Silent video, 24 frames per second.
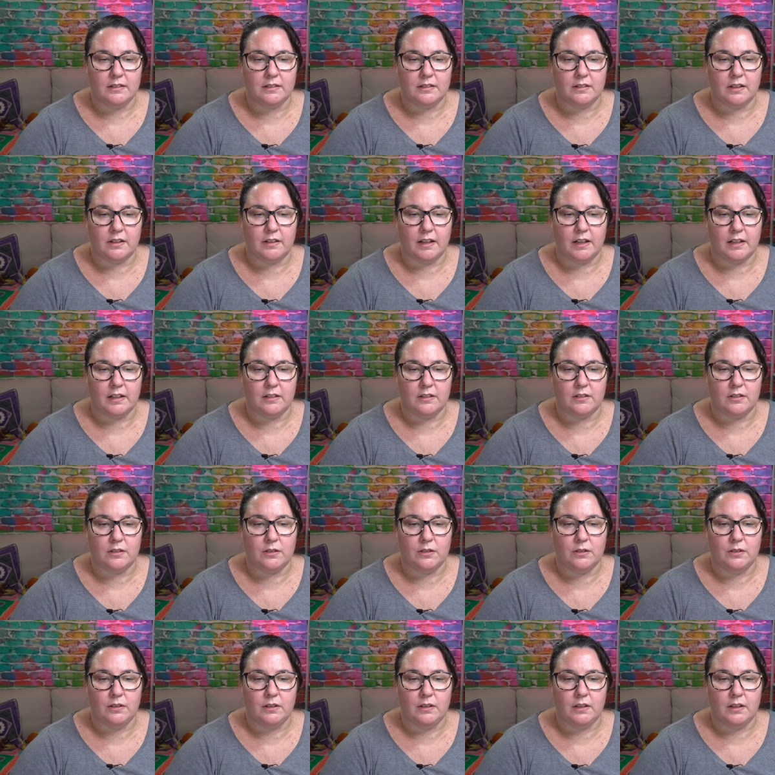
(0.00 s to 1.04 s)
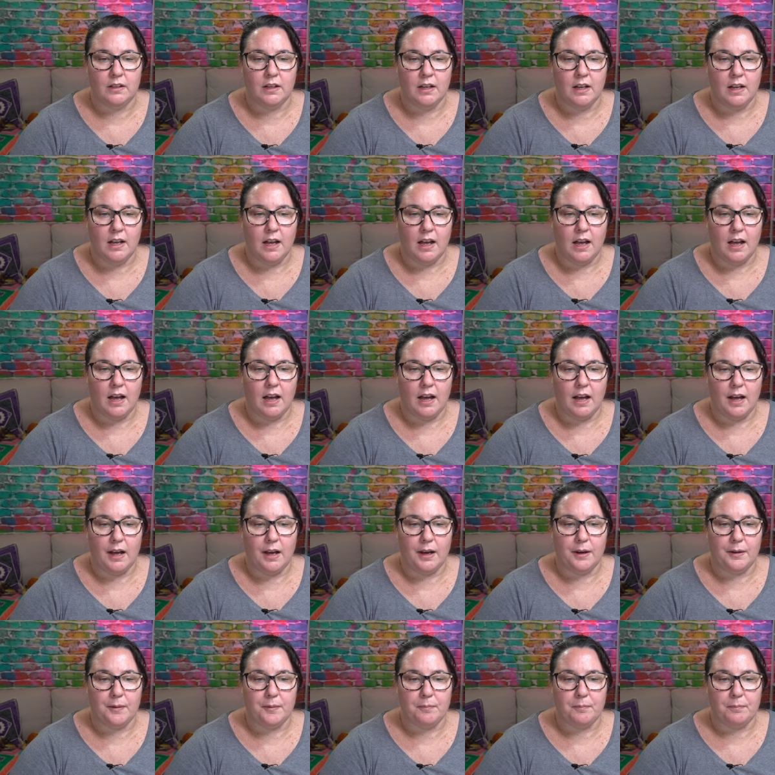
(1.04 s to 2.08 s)
so that is good.
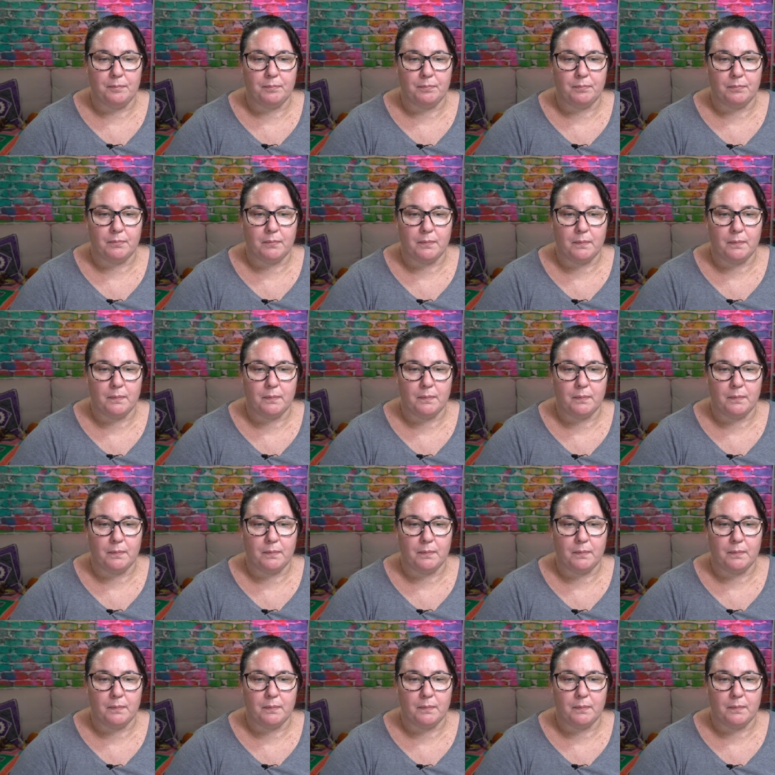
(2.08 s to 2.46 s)
Um,